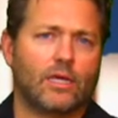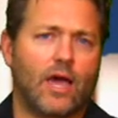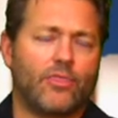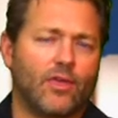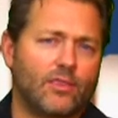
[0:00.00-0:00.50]

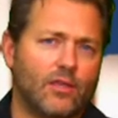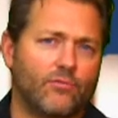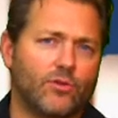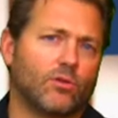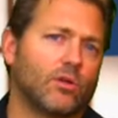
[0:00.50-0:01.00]
I think that
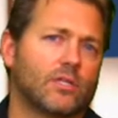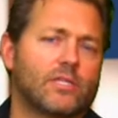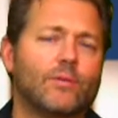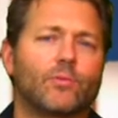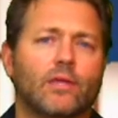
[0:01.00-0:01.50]
if you'll look
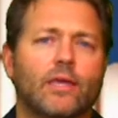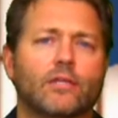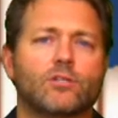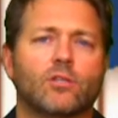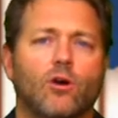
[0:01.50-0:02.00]
deeply
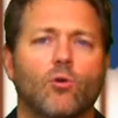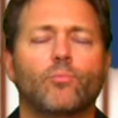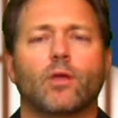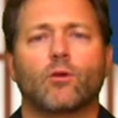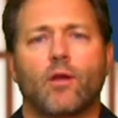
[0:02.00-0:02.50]
into the Hope
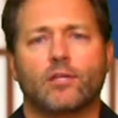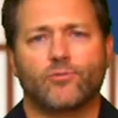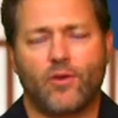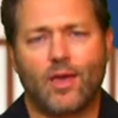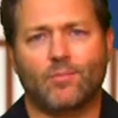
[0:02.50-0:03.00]
in
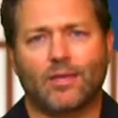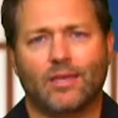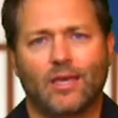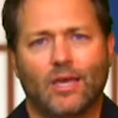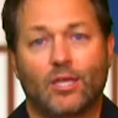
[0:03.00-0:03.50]
Christ family,
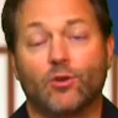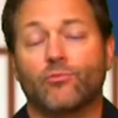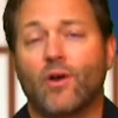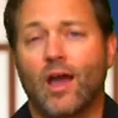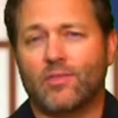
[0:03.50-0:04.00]
you'll
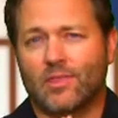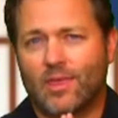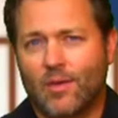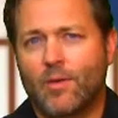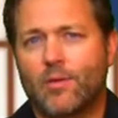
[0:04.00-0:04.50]
find that
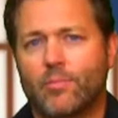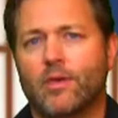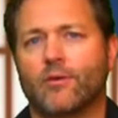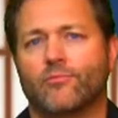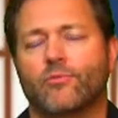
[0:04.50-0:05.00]
they may
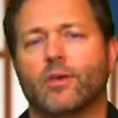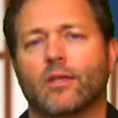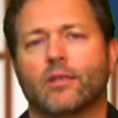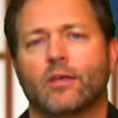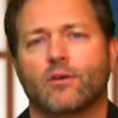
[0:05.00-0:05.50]
be a
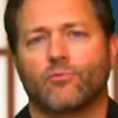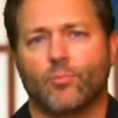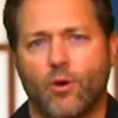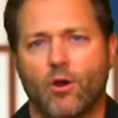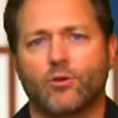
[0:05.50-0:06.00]
fit for
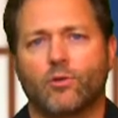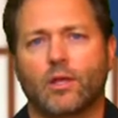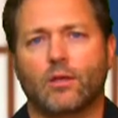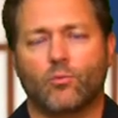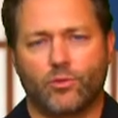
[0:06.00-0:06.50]

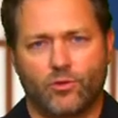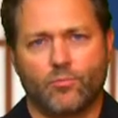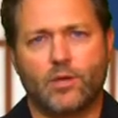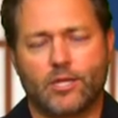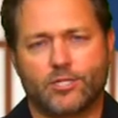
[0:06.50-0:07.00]
partnering with your
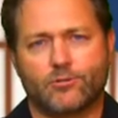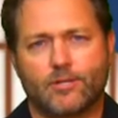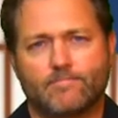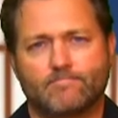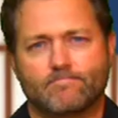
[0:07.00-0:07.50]
ministry.
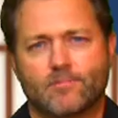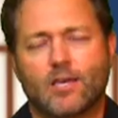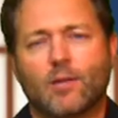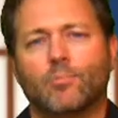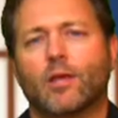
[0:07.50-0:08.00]

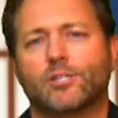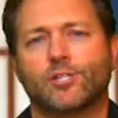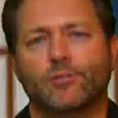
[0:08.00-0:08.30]
God bless you.